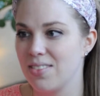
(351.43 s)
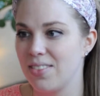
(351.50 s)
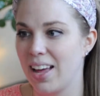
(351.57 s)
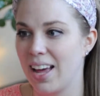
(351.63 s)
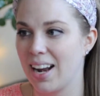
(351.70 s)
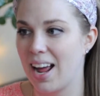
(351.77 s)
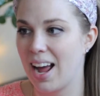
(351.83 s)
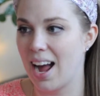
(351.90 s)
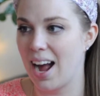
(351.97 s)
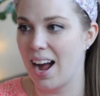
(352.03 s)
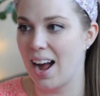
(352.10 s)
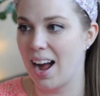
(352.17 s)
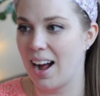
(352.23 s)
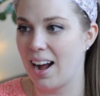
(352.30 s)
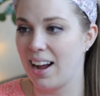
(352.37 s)
that
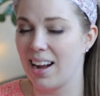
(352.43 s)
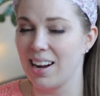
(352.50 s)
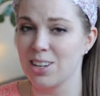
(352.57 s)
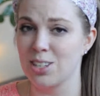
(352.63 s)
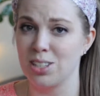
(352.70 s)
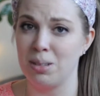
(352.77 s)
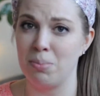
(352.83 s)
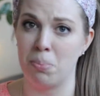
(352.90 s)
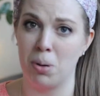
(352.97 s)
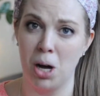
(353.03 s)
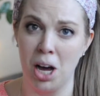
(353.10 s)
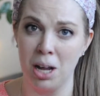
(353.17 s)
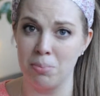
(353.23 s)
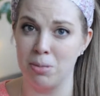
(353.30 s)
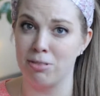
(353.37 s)
I actually
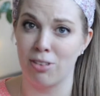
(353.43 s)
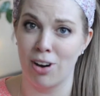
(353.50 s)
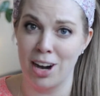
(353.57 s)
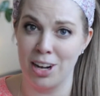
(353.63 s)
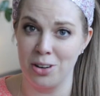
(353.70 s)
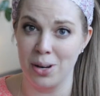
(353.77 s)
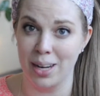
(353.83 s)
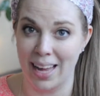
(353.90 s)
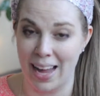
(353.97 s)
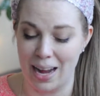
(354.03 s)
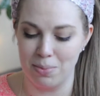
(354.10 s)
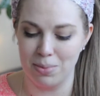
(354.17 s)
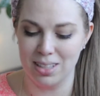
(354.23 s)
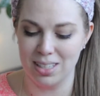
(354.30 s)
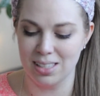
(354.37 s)
bought before I knew it
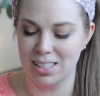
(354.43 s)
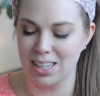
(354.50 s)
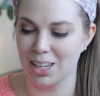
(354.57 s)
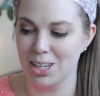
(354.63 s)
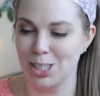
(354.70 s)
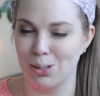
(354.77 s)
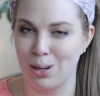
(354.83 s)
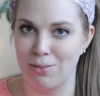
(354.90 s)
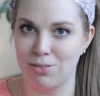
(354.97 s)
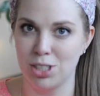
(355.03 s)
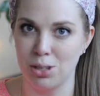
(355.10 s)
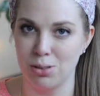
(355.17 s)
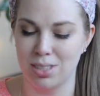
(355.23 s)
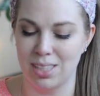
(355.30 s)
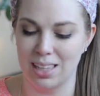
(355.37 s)
came with these stickers, so I have
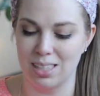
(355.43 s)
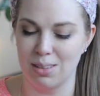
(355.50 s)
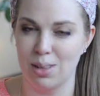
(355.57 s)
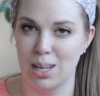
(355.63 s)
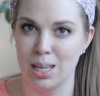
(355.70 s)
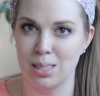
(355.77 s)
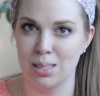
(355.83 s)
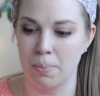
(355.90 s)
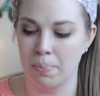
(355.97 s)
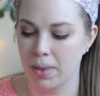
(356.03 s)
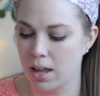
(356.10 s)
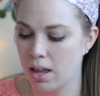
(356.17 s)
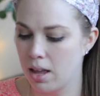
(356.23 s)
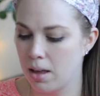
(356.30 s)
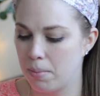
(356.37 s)
two sets of these,
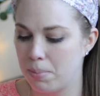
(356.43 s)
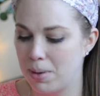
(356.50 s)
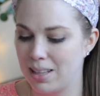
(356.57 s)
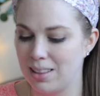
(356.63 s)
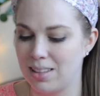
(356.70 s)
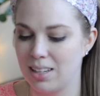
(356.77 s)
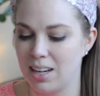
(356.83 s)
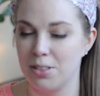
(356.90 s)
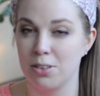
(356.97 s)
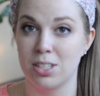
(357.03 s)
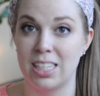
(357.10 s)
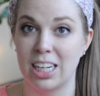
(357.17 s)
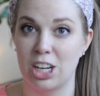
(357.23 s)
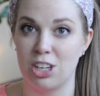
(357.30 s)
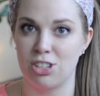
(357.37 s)
but the other
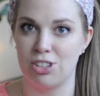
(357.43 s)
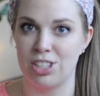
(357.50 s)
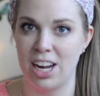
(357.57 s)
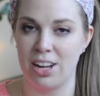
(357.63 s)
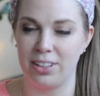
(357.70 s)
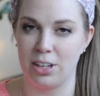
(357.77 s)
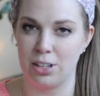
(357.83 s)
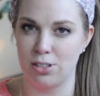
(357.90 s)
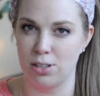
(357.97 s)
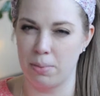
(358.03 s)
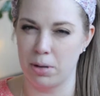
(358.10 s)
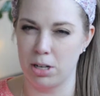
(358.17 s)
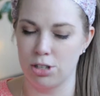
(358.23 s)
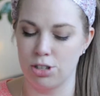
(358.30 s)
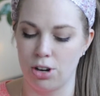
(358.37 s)
stickers are down there, so I'm
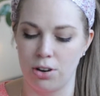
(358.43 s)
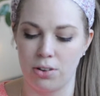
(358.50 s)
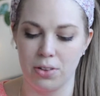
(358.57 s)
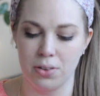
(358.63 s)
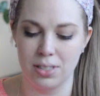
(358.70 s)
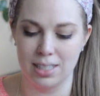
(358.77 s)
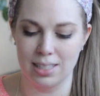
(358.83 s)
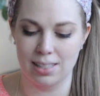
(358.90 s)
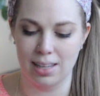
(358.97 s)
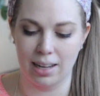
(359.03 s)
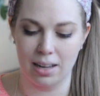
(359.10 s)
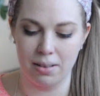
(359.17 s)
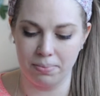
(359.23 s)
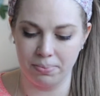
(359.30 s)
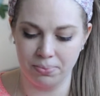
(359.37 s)
going to show you those in a
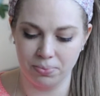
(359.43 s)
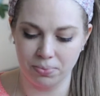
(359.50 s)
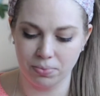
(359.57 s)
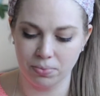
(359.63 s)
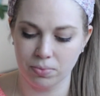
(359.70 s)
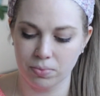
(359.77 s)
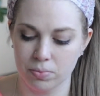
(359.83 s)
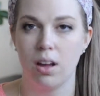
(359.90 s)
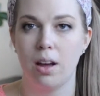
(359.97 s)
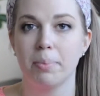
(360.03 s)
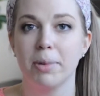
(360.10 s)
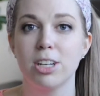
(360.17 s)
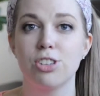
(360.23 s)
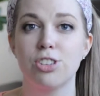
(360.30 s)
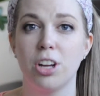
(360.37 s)
second. I'm
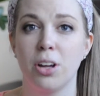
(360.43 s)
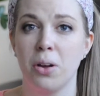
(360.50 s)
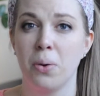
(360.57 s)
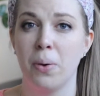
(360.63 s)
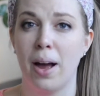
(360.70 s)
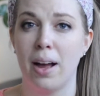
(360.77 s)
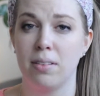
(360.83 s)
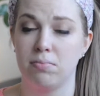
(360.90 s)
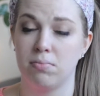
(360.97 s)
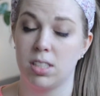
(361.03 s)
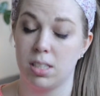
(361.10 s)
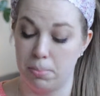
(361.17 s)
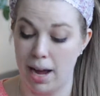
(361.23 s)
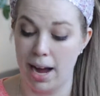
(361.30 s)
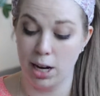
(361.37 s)
going to show you
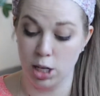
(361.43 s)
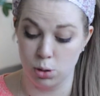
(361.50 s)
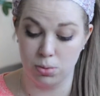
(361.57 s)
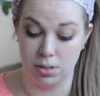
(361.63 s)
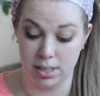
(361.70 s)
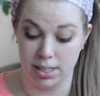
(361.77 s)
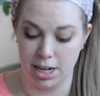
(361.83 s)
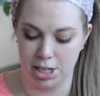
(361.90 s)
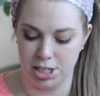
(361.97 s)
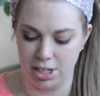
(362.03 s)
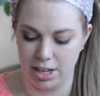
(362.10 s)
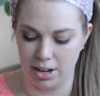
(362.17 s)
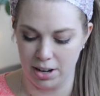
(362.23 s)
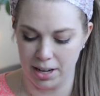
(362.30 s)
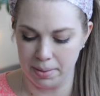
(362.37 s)
some actual
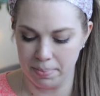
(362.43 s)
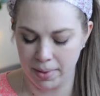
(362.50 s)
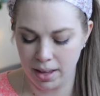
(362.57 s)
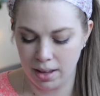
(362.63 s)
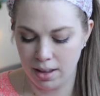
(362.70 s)
stationery.